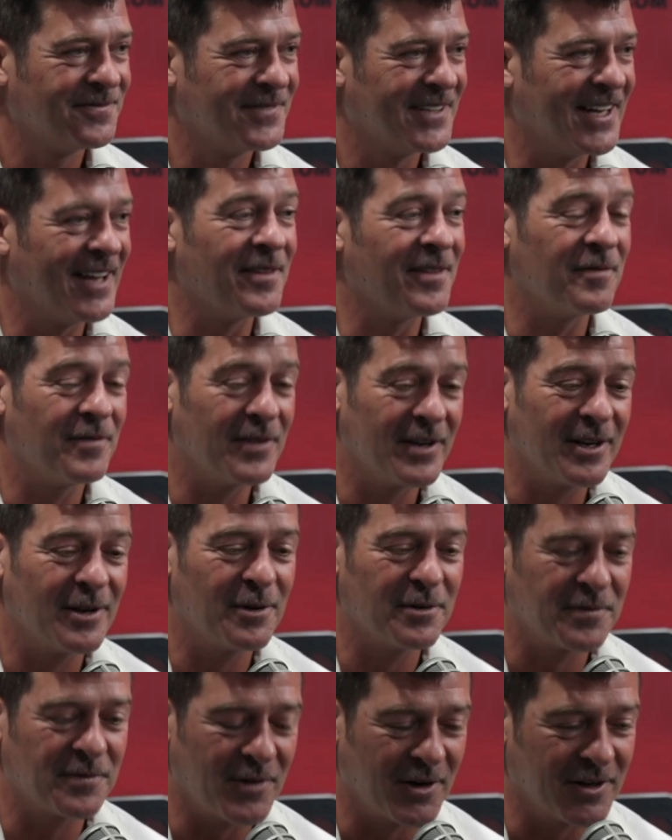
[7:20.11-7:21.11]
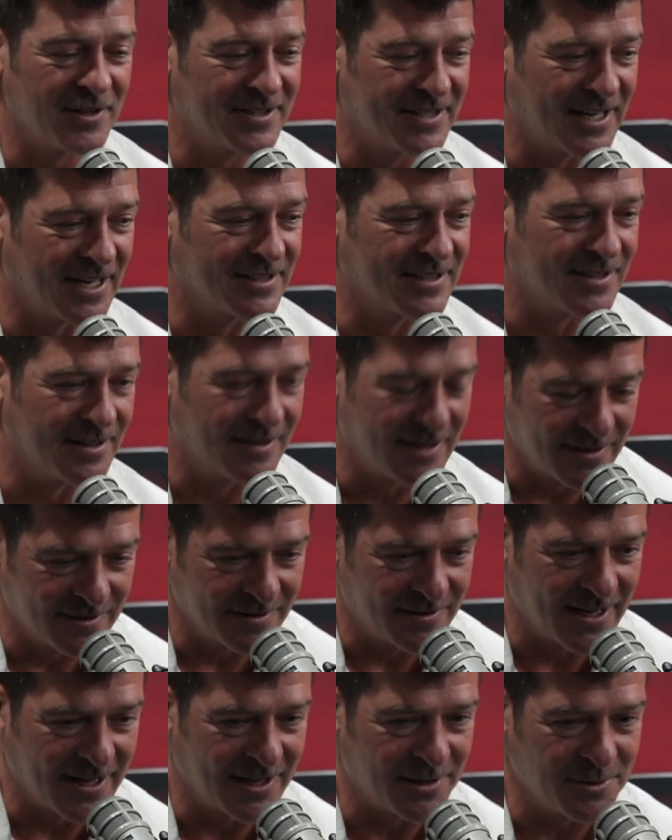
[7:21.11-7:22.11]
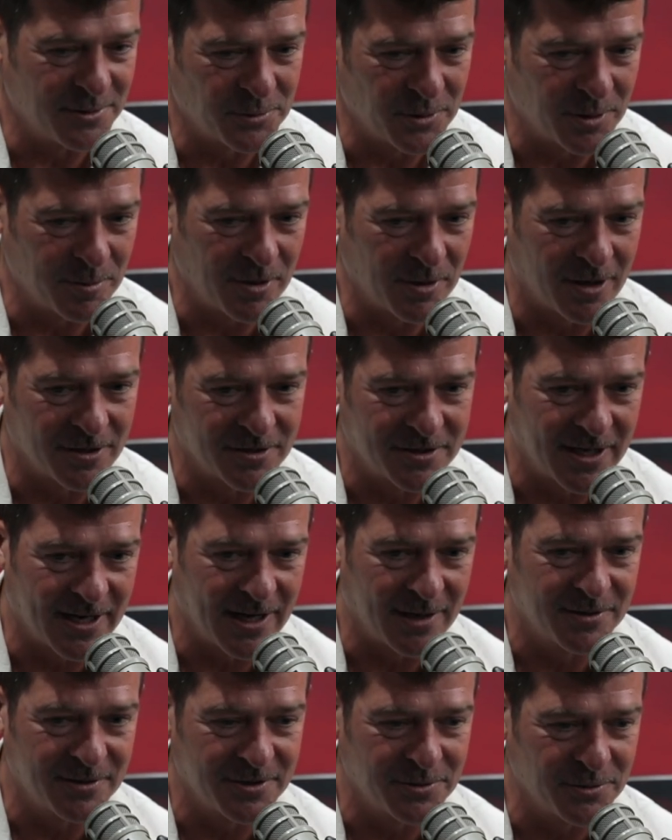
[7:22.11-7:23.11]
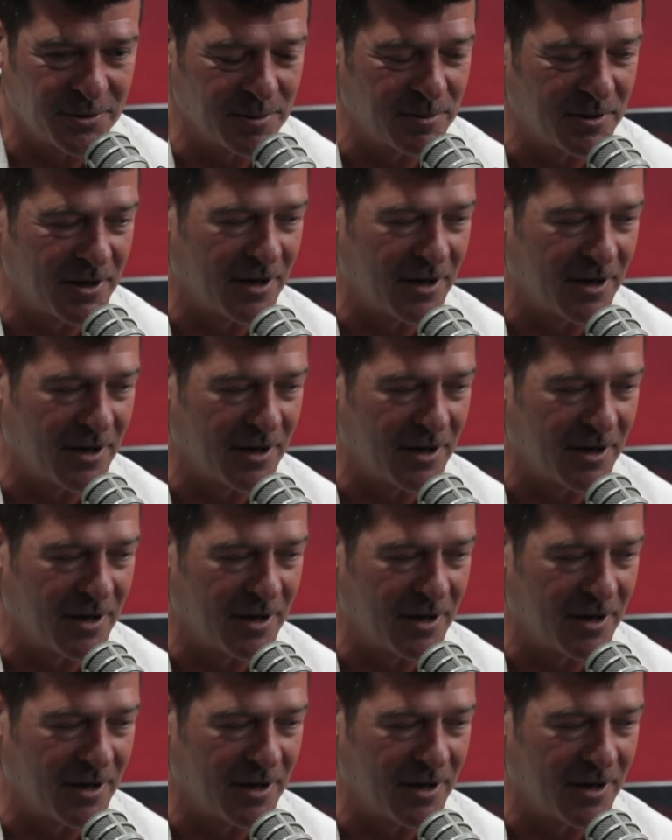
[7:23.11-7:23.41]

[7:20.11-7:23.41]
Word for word: see you. And tonight the video is very sexy. Th- thank you, Dream Doll. Shout out to Dream